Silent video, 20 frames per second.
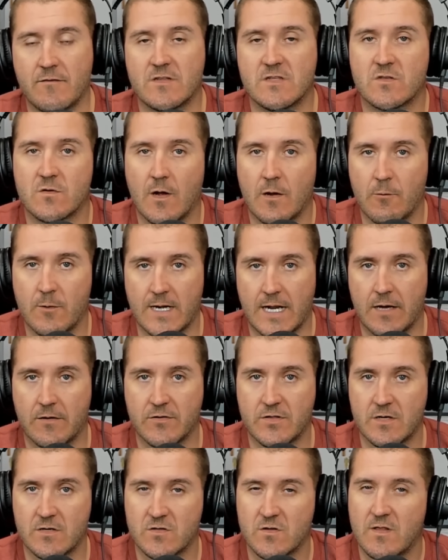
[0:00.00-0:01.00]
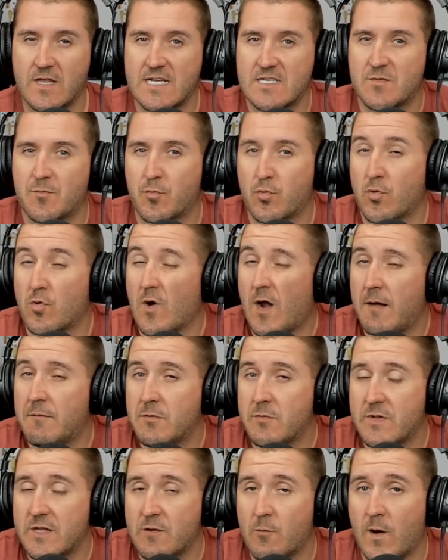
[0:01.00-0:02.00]
And so I went out there. So that's
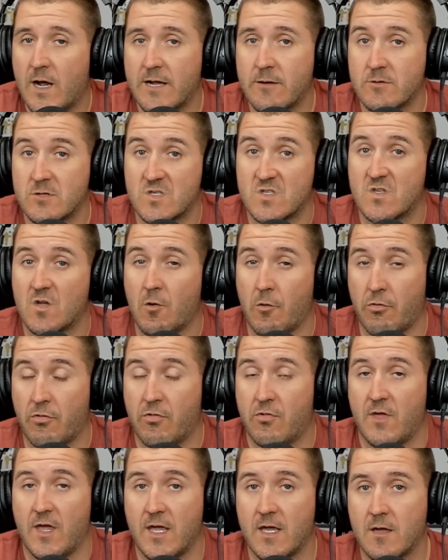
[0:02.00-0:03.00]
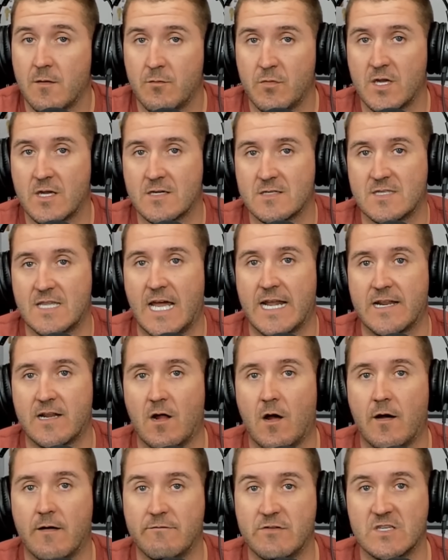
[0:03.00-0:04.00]
probably why it was so thick, because that had
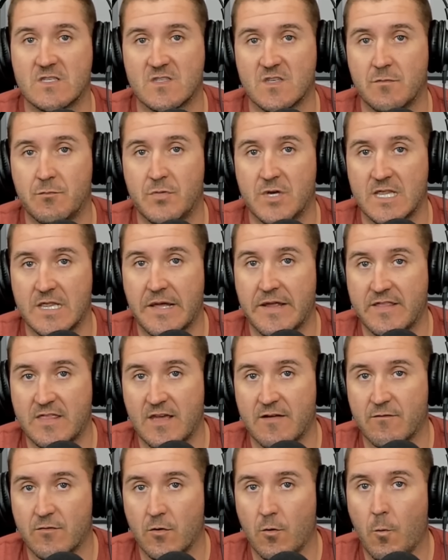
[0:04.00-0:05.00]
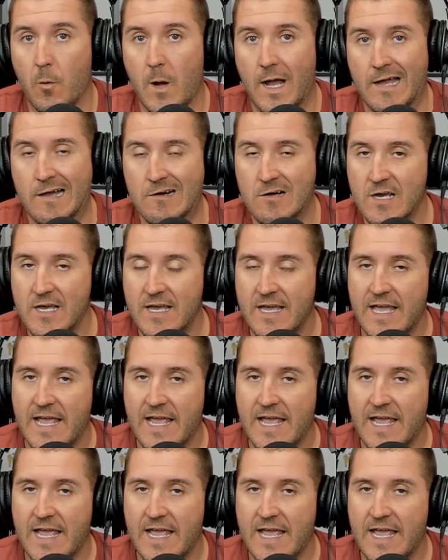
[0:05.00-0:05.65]
obviously been like that for a while.